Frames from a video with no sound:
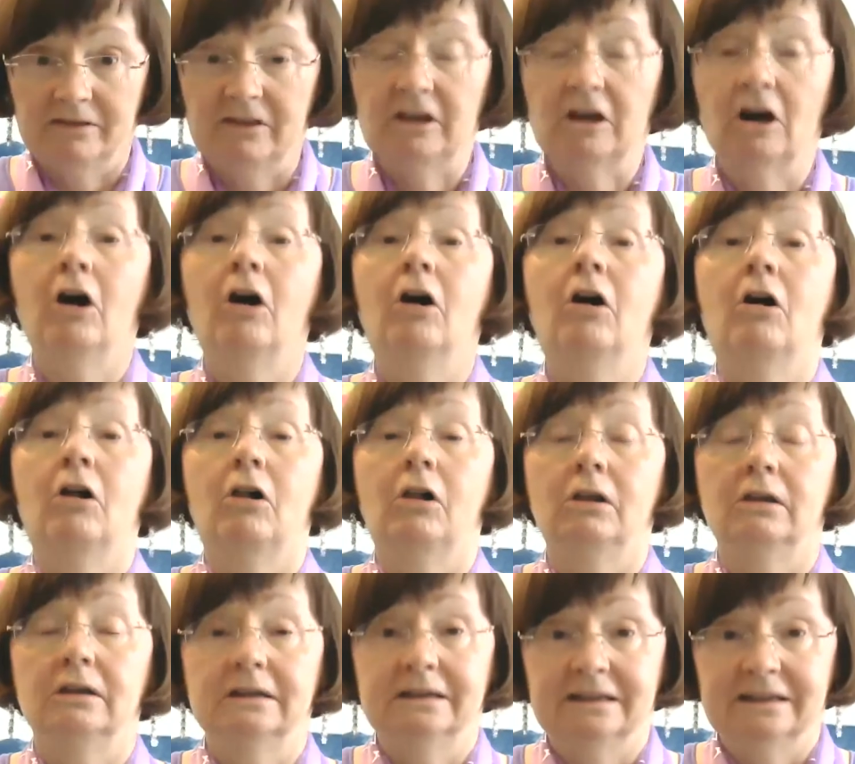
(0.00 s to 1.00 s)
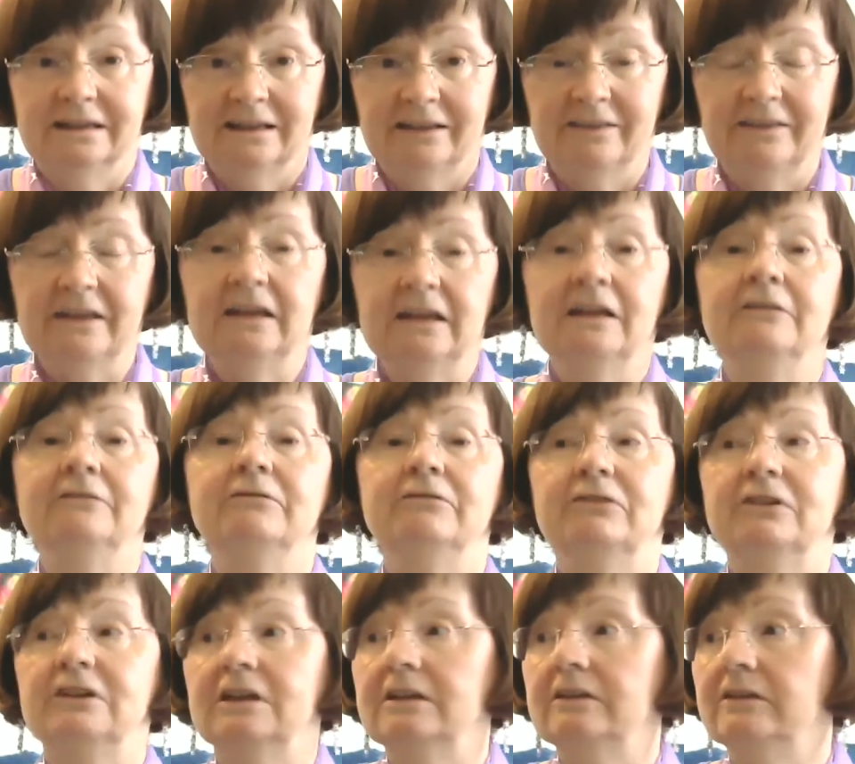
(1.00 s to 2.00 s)
the all, the
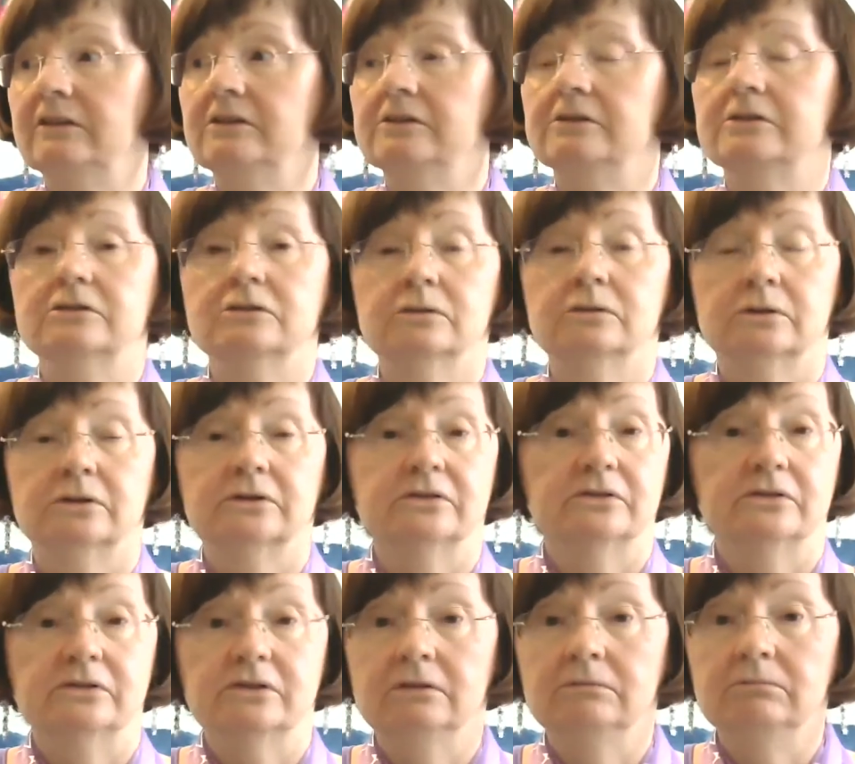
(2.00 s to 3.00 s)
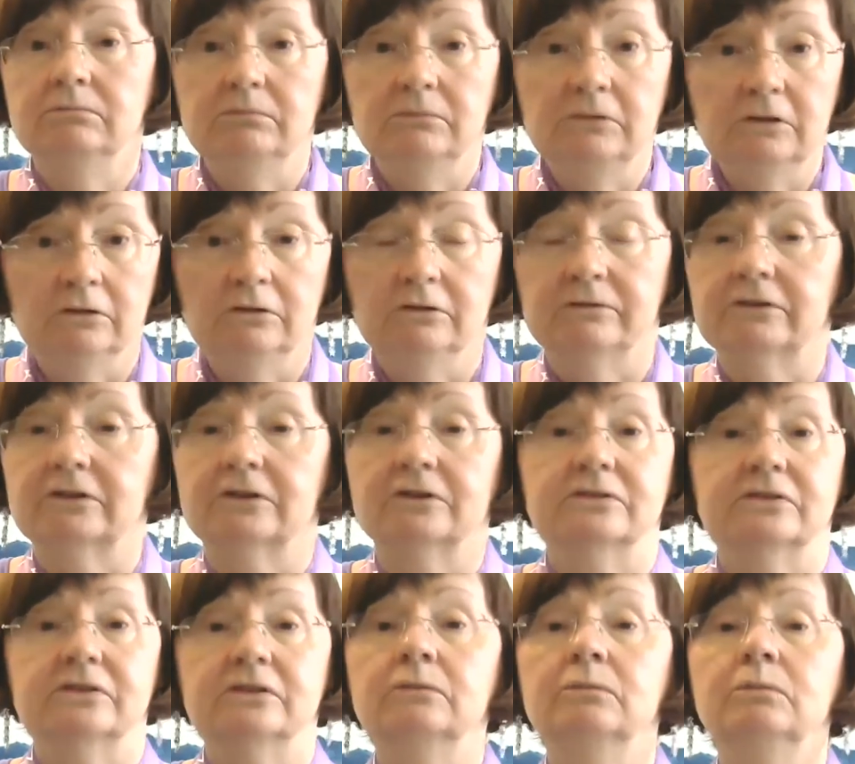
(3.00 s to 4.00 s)
infinite, the source, the
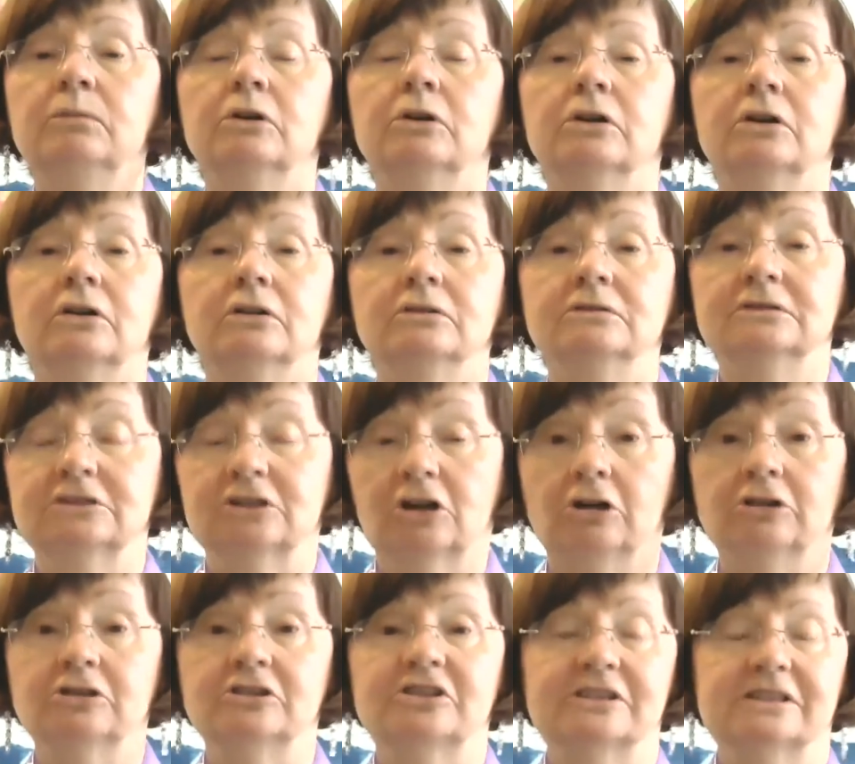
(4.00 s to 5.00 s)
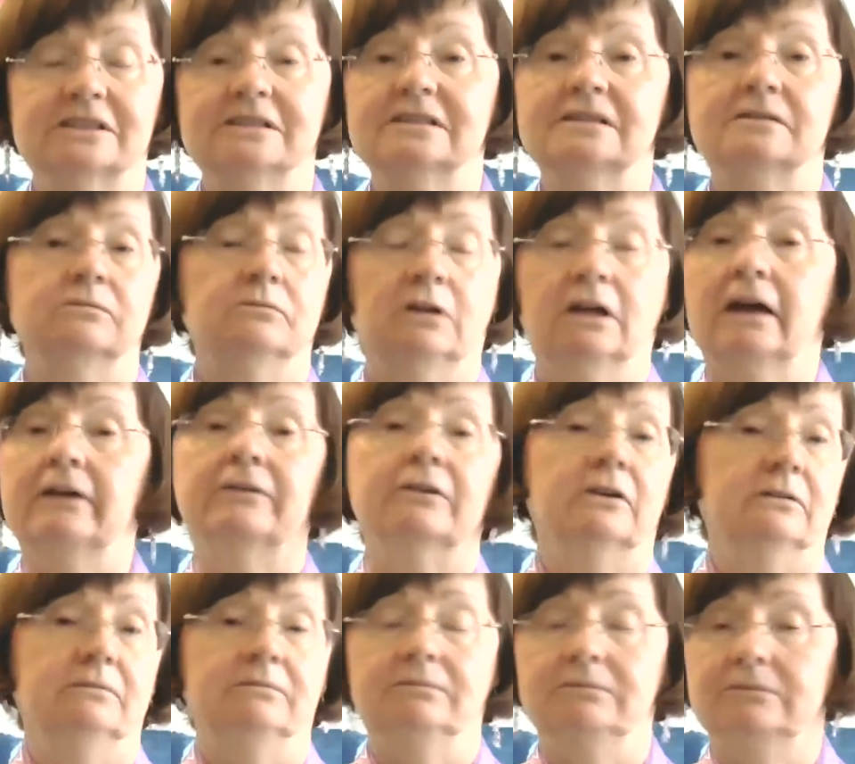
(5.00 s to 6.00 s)
universe, the world, consciousness,
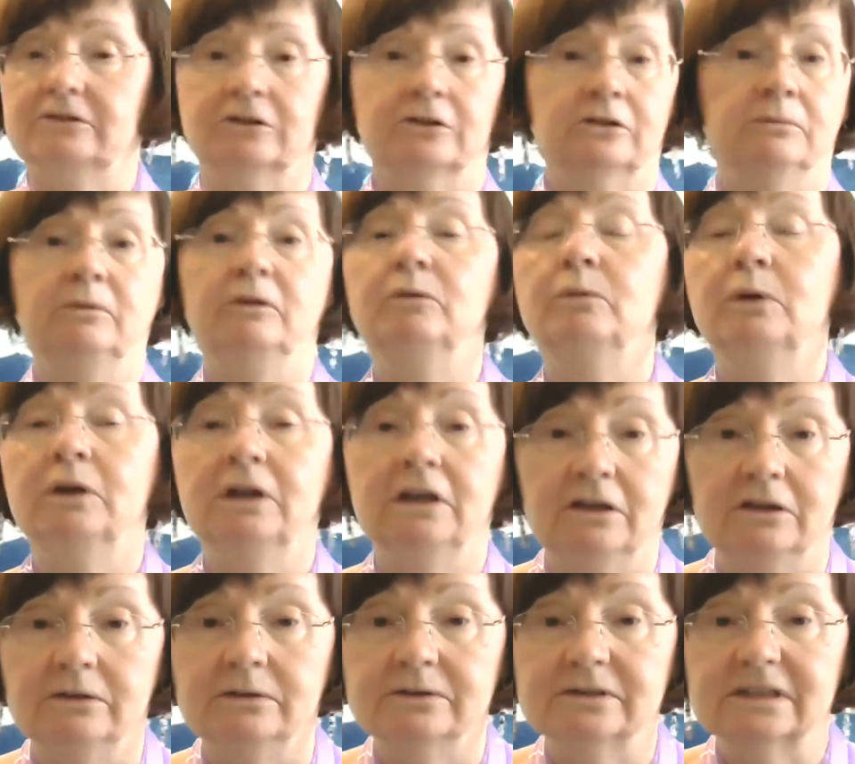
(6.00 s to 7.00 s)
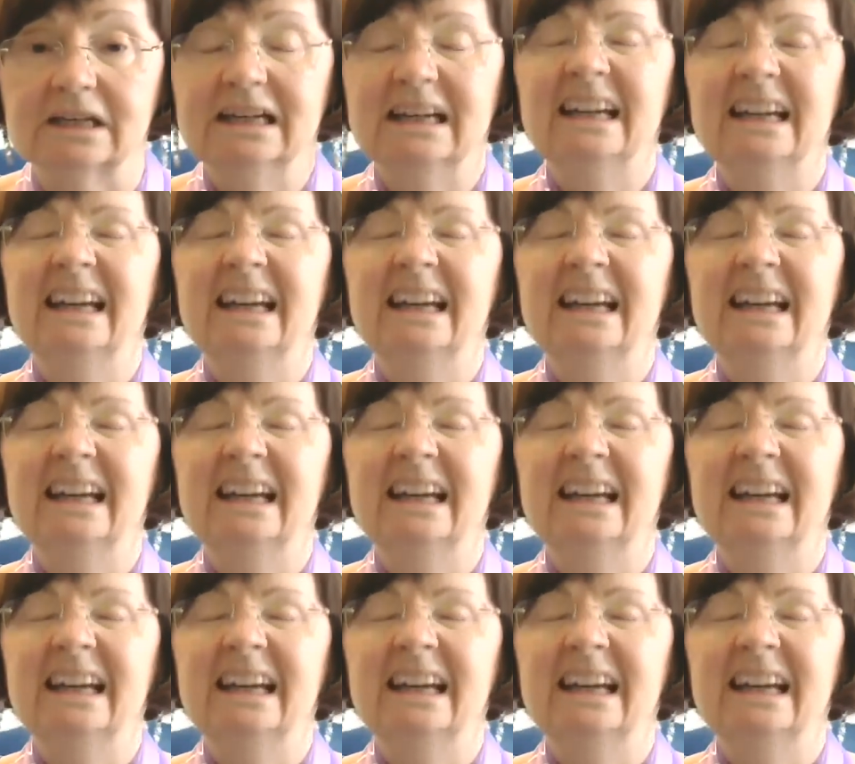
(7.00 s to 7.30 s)
whatever term you want to use.